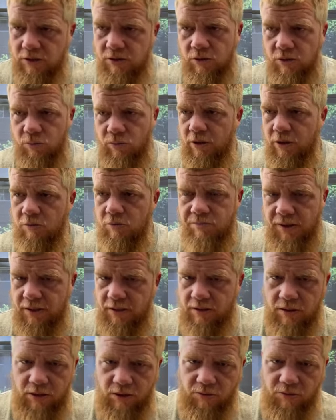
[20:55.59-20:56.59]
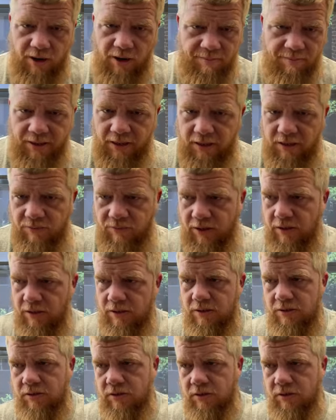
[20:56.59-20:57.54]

So we owed money to the Crown Bank of England,